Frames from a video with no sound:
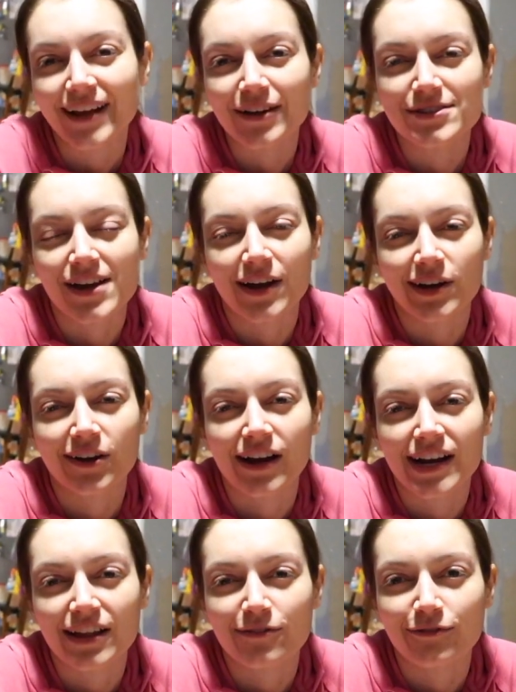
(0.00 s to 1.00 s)
I was talking to
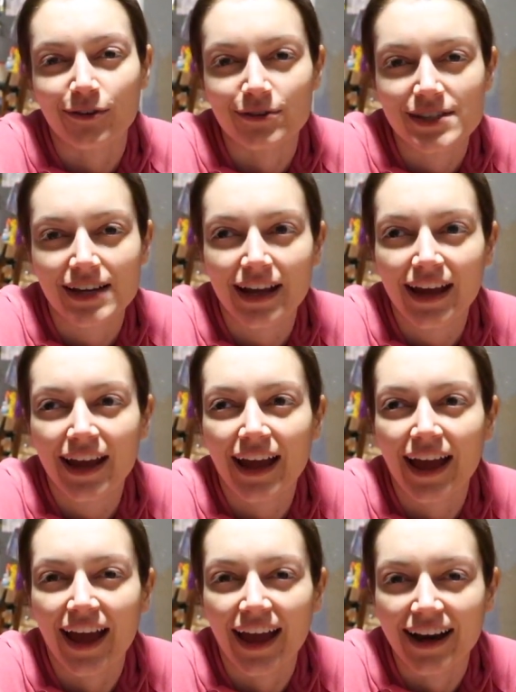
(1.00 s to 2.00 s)
Granny on the phone today,
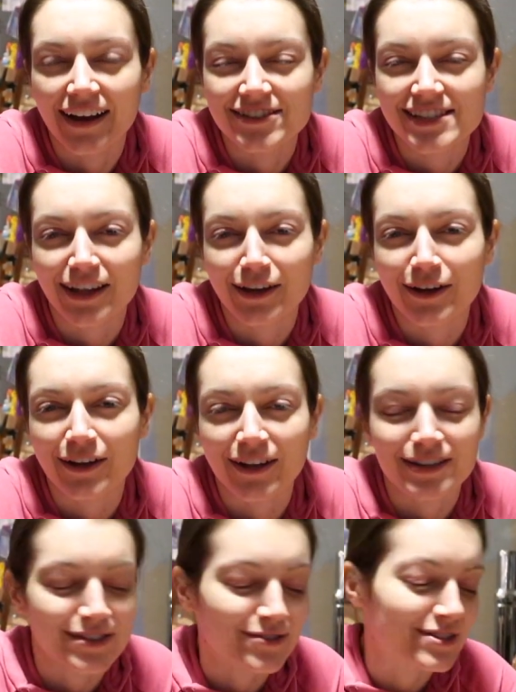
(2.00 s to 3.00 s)
and I was telling her
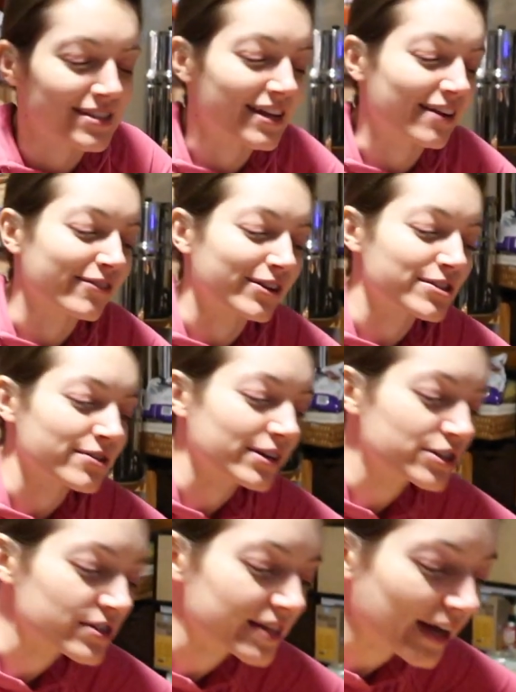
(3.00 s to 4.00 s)
that it's Lucy's anniversary,
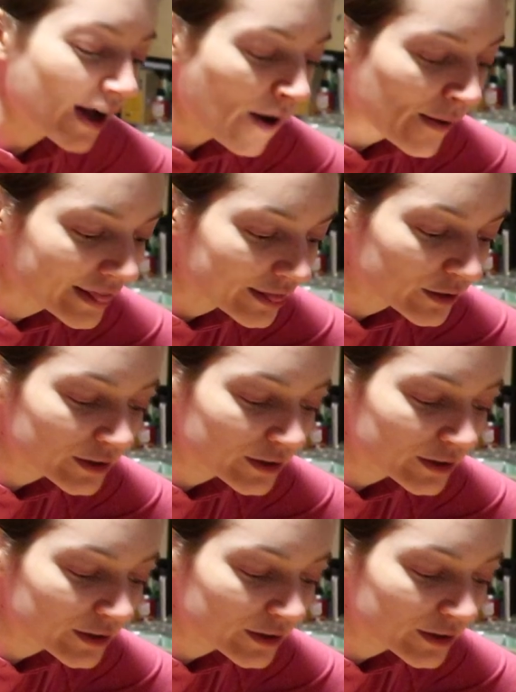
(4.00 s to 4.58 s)
and she's like, oh, and